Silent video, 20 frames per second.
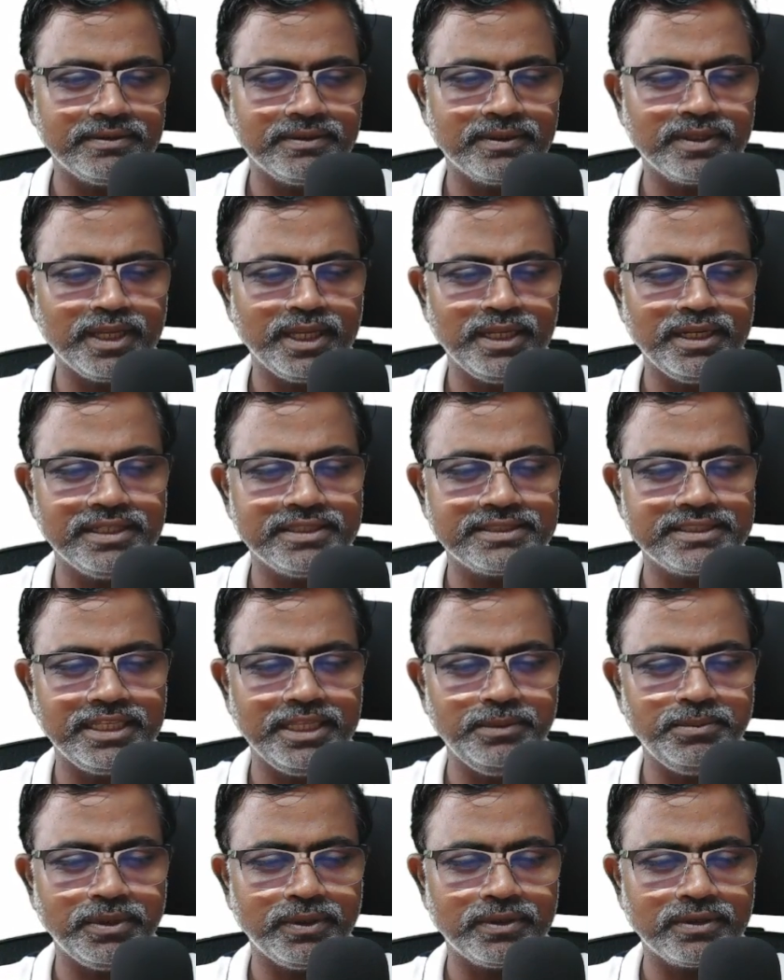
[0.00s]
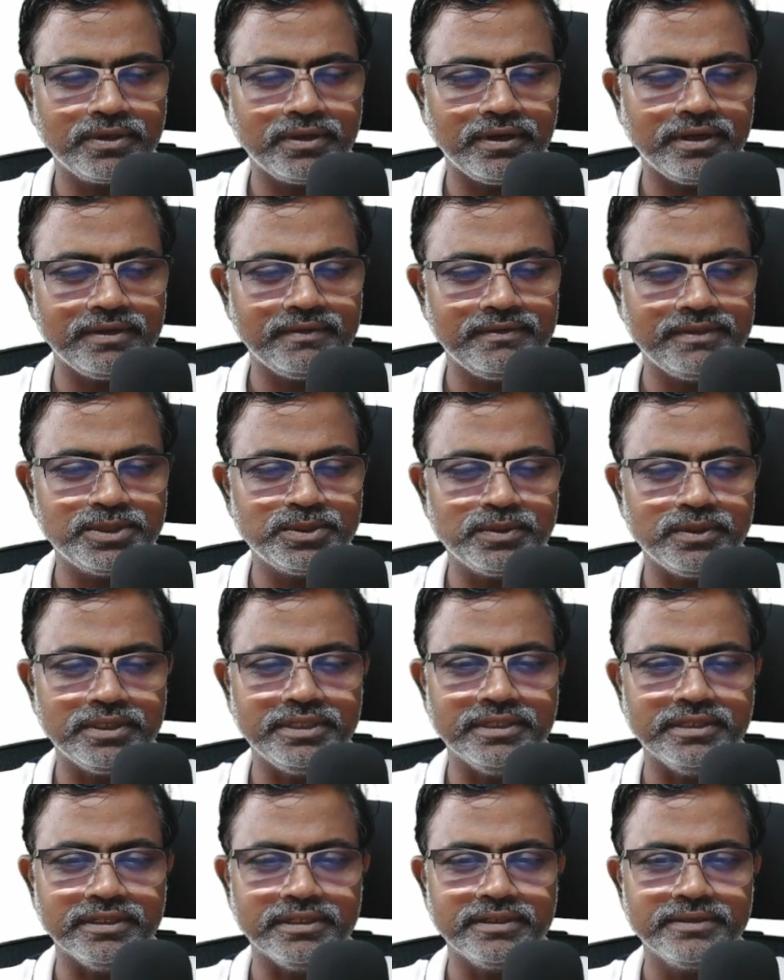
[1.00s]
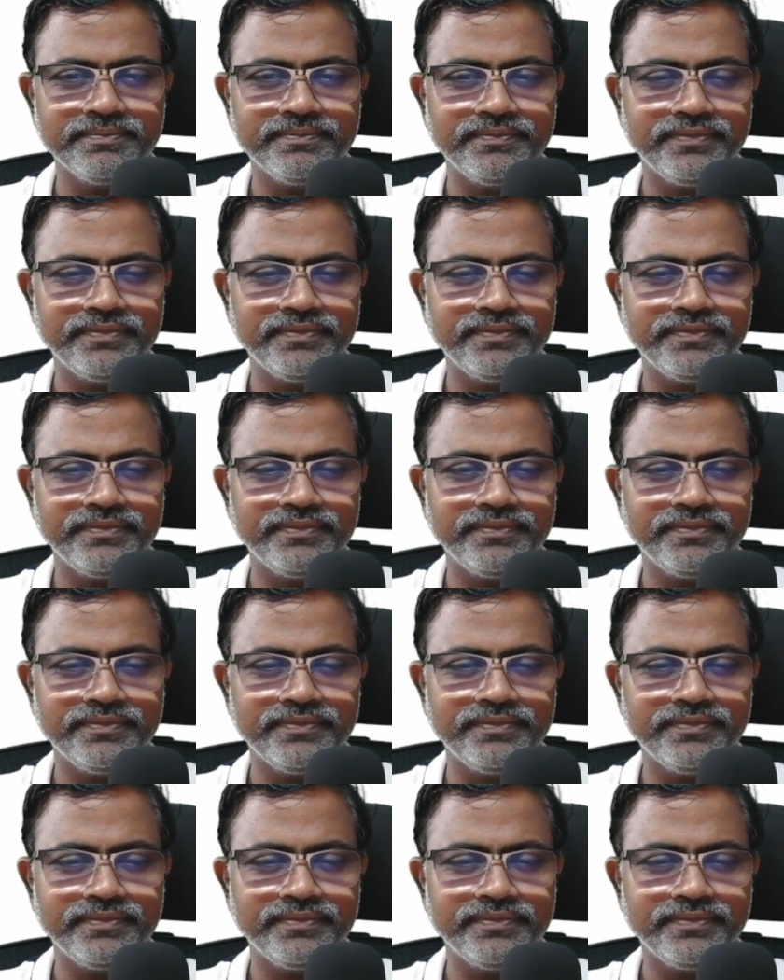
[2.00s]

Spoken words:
Okay, let's keep our card visual here.